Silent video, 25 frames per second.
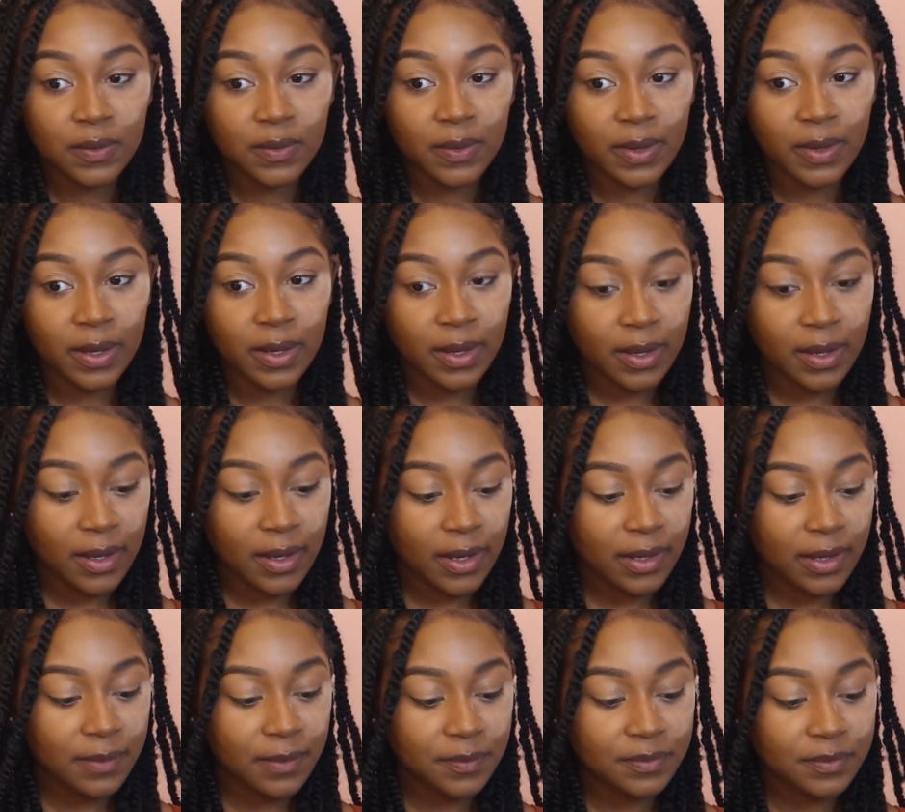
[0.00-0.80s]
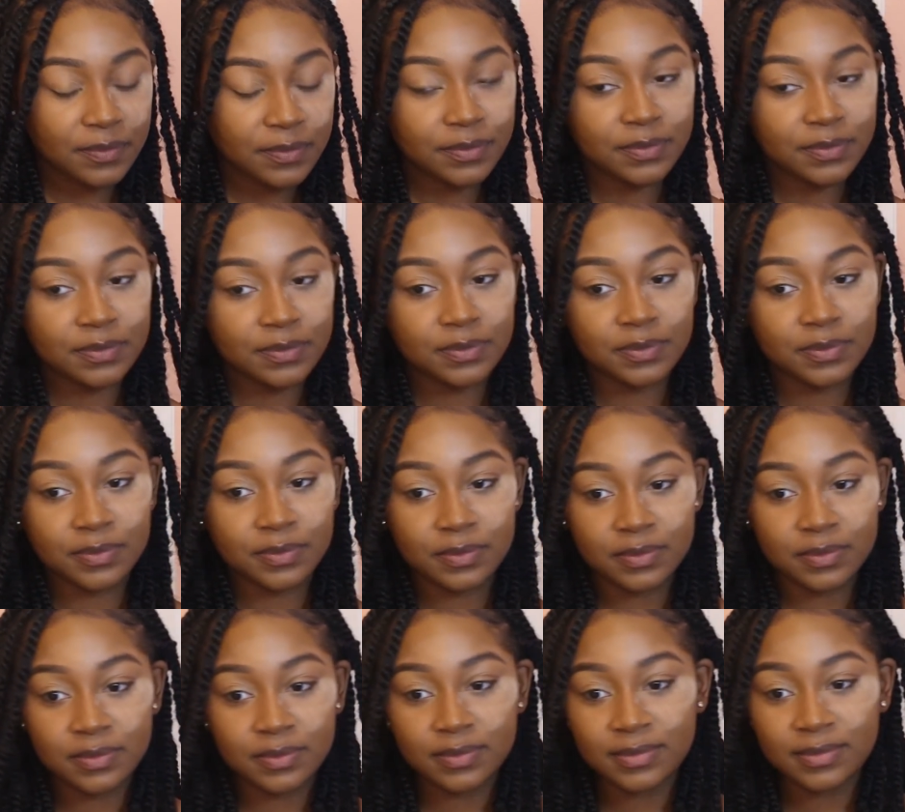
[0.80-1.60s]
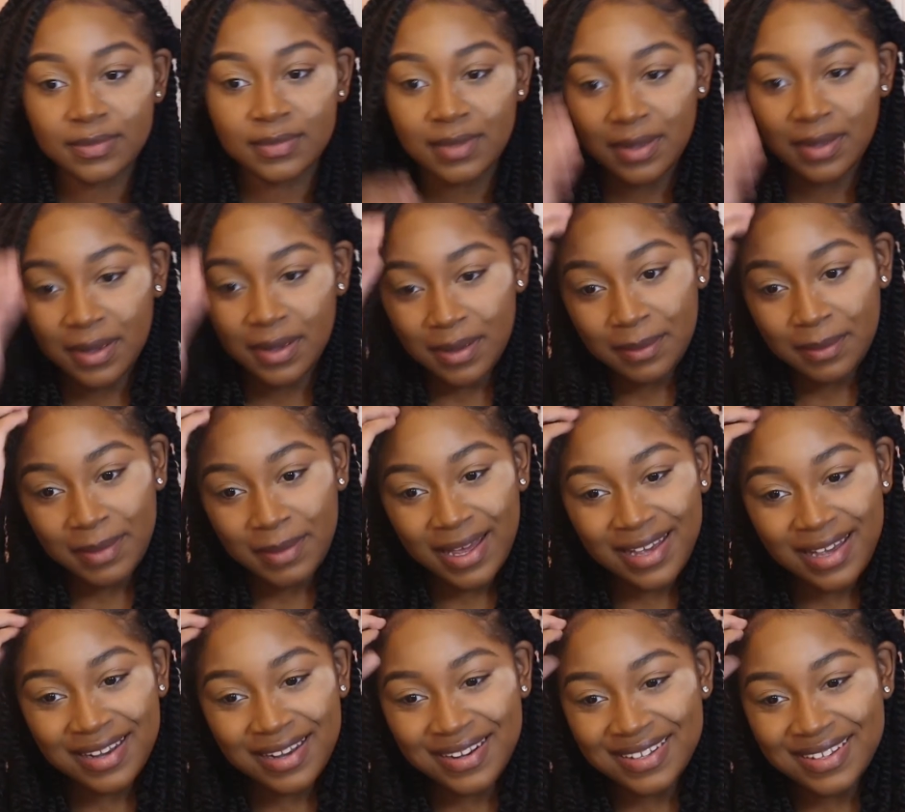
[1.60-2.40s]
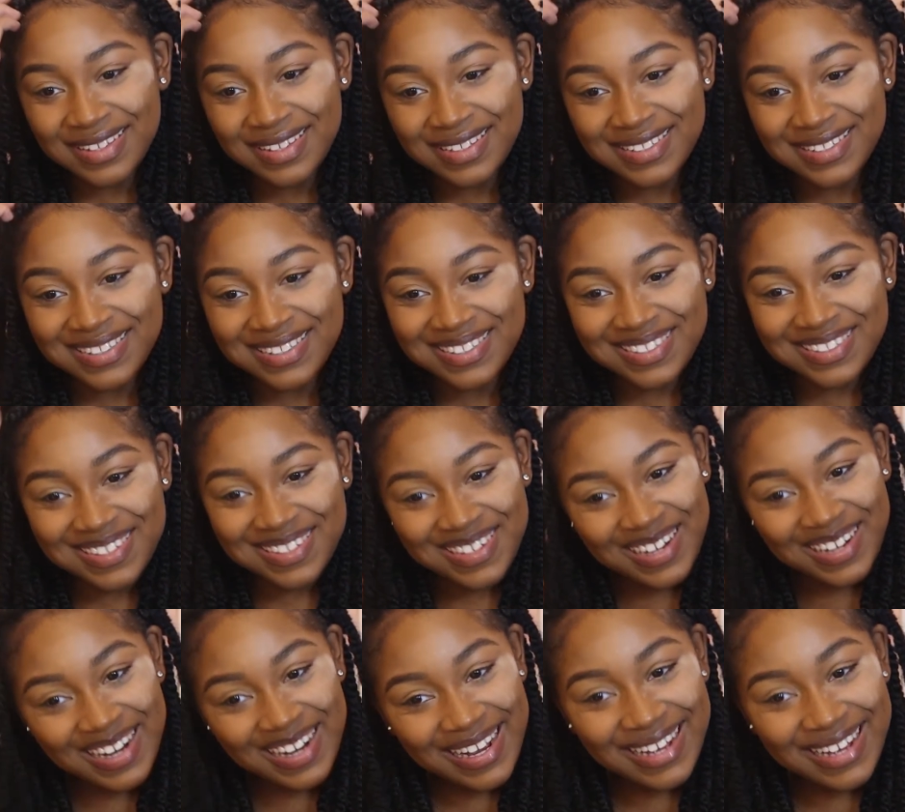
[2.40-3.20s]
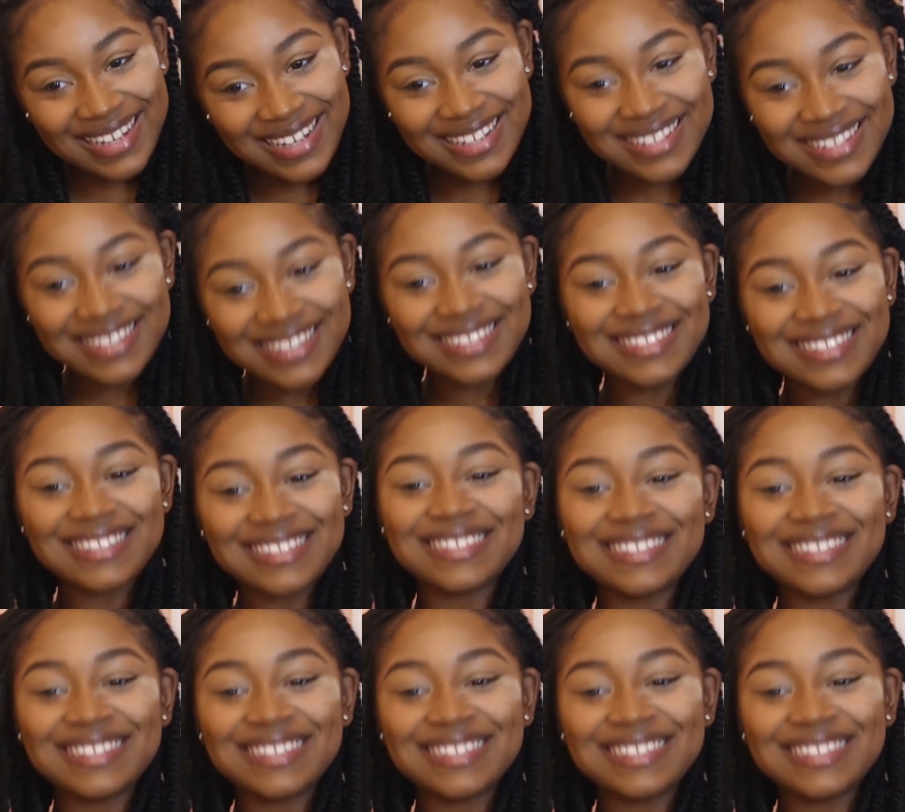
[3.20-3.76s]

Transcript: Okay, my hair looks crazy.